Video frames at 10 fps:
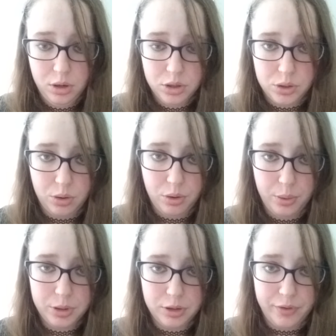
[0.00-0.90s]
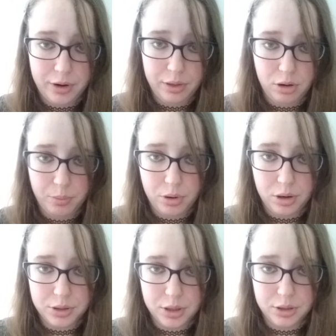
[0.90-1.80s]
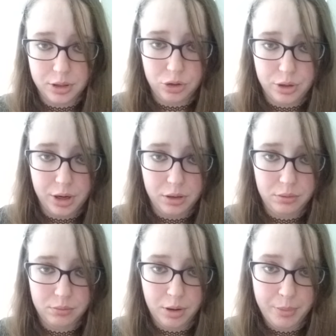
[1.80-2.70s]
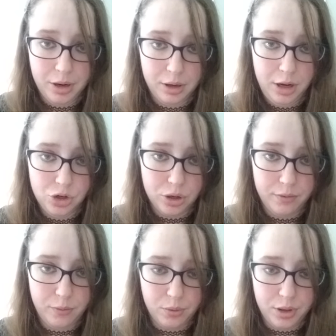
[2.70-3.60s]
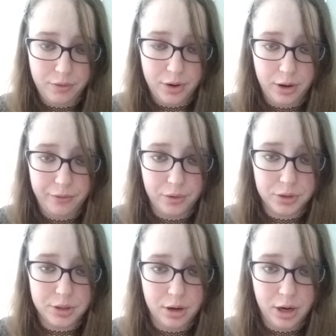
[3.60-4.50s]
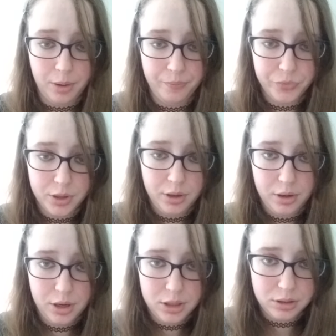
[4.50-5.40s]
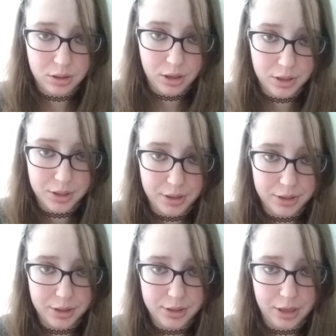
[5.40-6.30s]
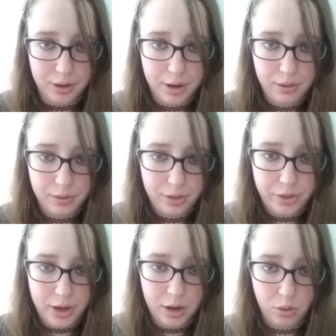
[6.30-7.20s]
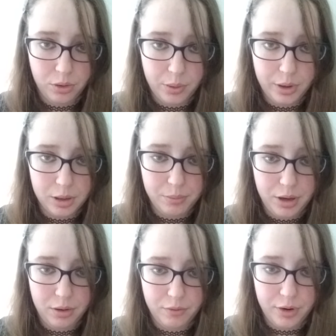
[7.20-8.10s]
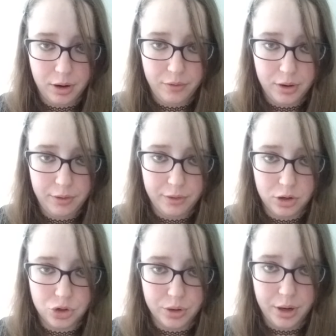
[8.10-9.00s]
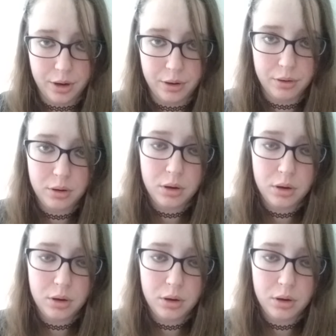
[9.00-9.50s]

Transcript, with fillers: So although it's a very long process, like taking a medication for the very first time, it's, it is a necessary thing, although it can be very, very frustrating.